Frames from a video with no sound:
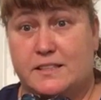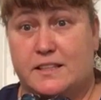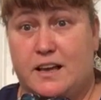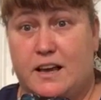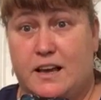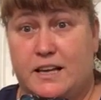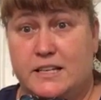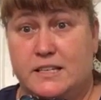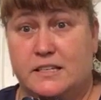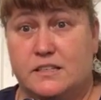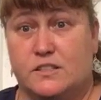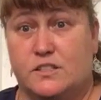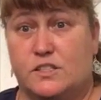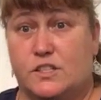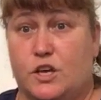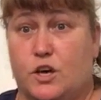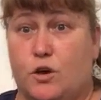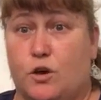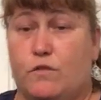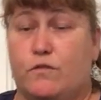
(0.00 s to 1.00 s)
lined.
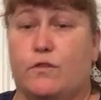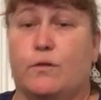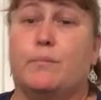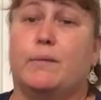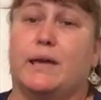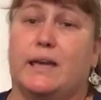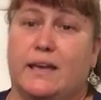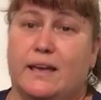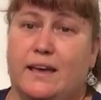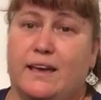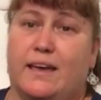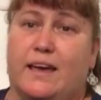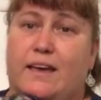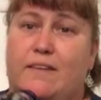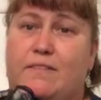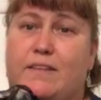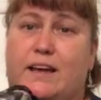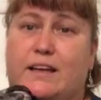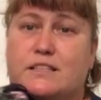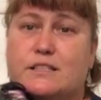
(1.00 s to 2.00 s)
So for me, again,
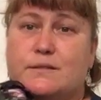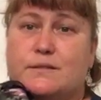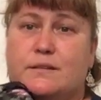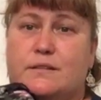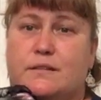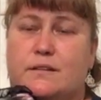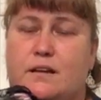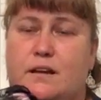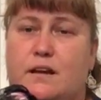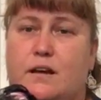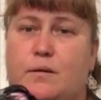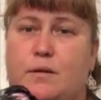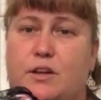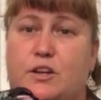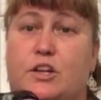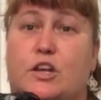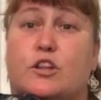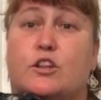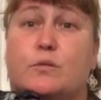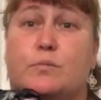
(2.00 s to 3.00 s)
that's uh,
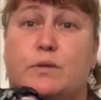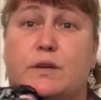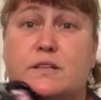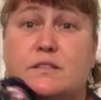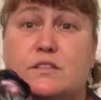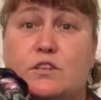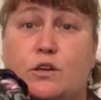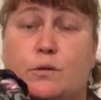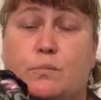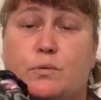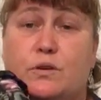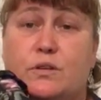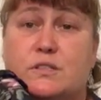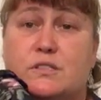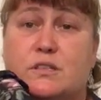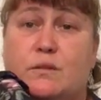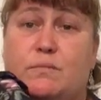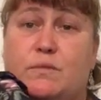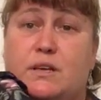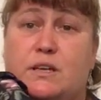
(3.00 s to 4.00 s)
another place you could put
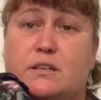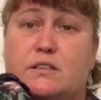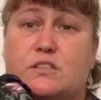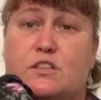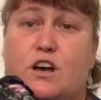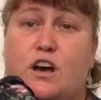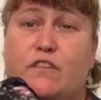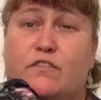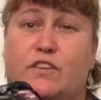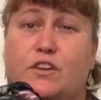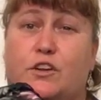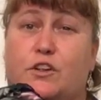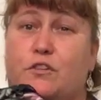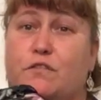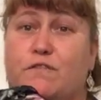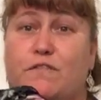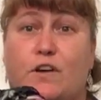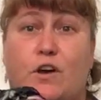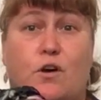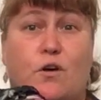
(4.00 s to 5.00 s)
something soft, another
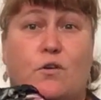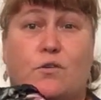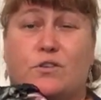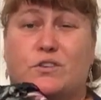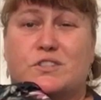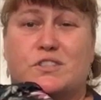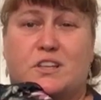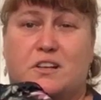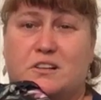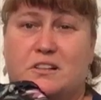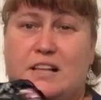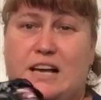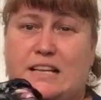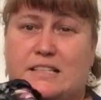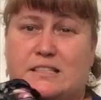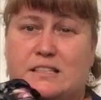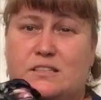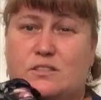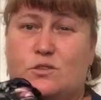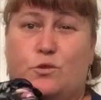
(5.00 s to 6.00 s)
phone or
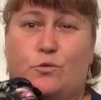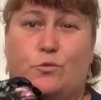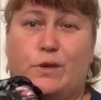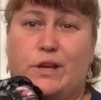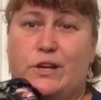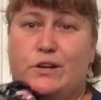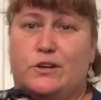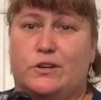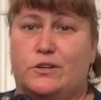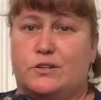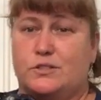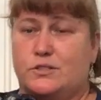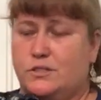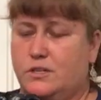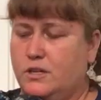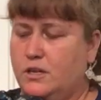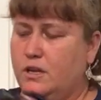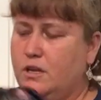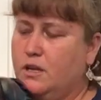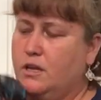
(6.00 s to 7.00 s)
sunglasses or readers.
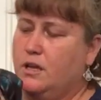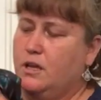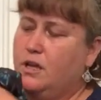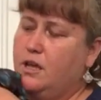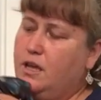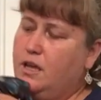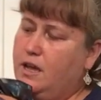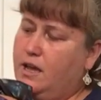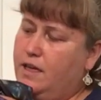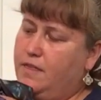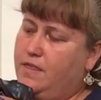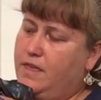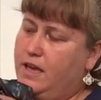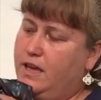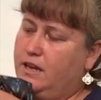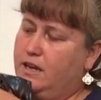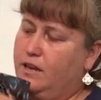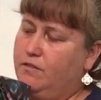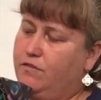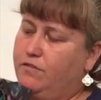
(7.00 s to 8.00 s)

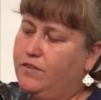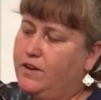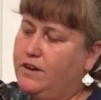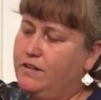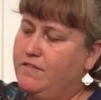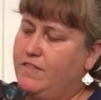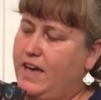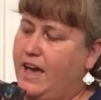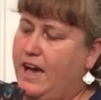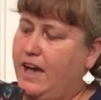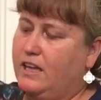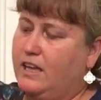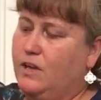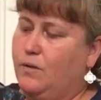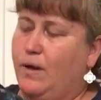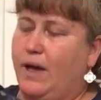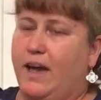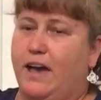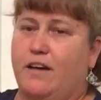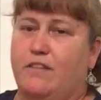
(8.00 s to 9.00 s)
Then in front of that, you
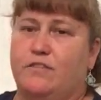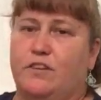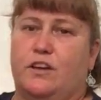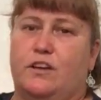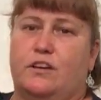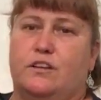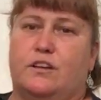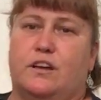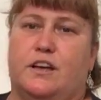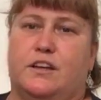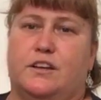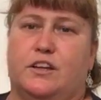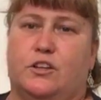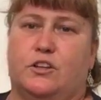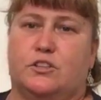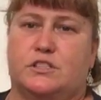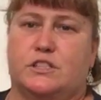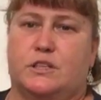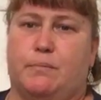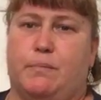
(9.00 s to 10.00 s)
have another
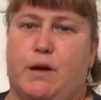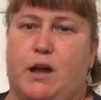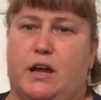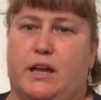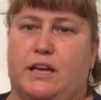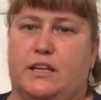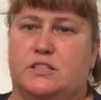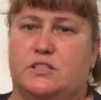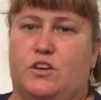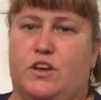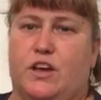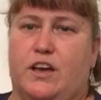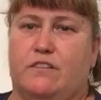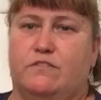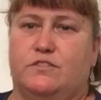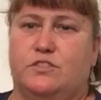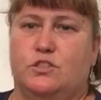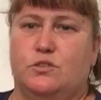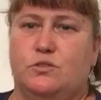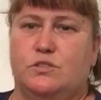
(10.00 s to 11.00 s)
slip pocket. So you have
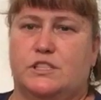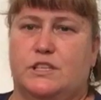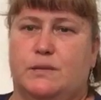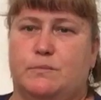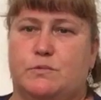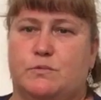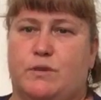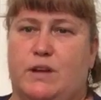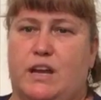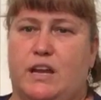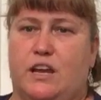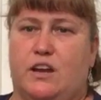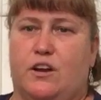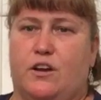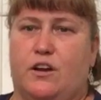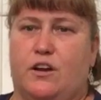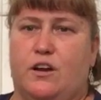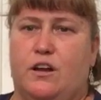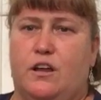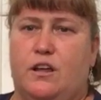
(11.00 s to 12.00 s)
two slips right
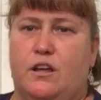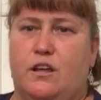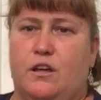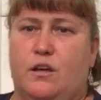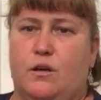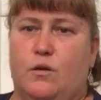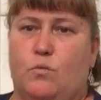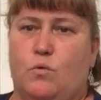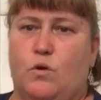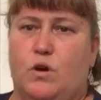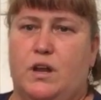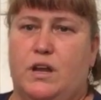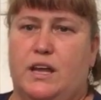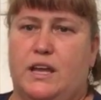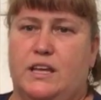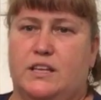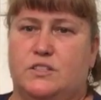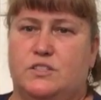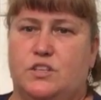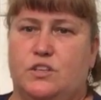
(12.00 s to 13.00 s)
here, one
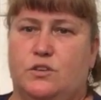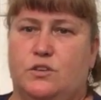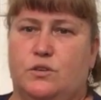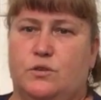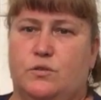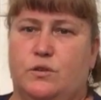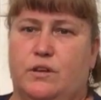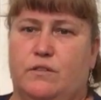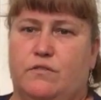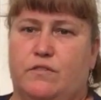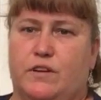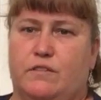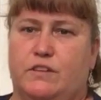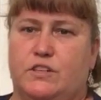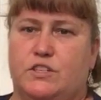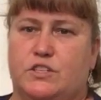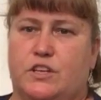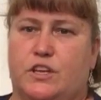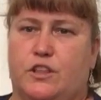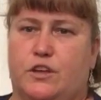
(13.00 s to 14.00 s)
and two in front of
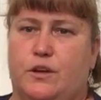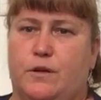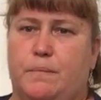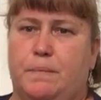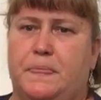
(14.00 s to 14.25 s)
each other.